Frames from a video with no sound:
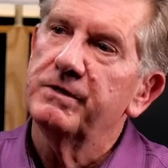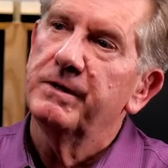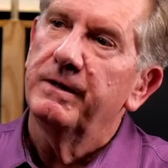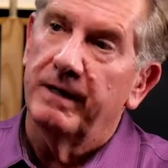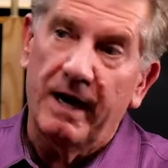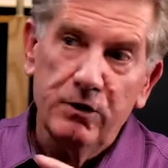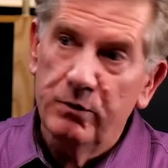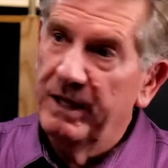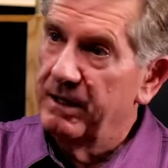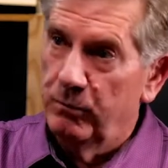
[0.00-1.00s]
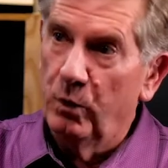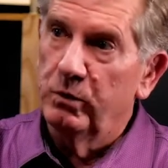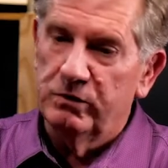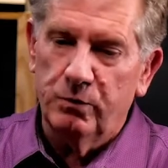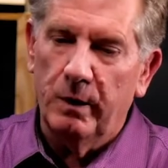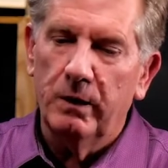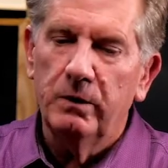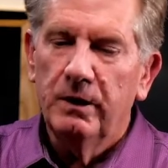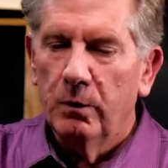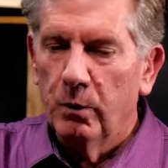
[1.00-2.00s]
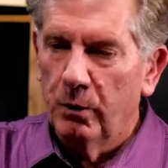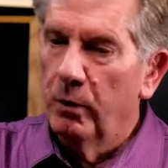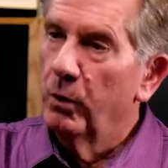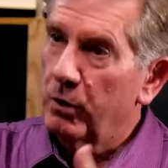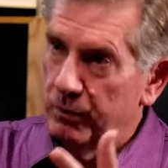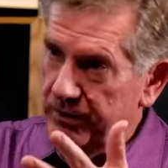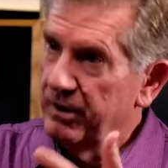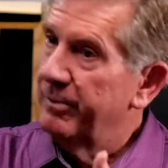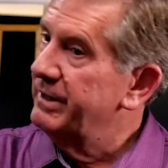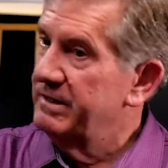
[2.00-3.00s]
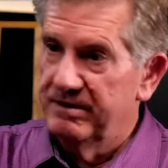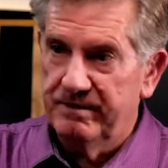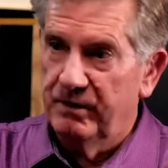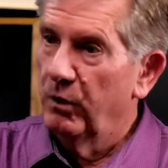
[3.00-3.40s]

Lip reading: Mm-hmm. I do that role as well, where we'll work with companies,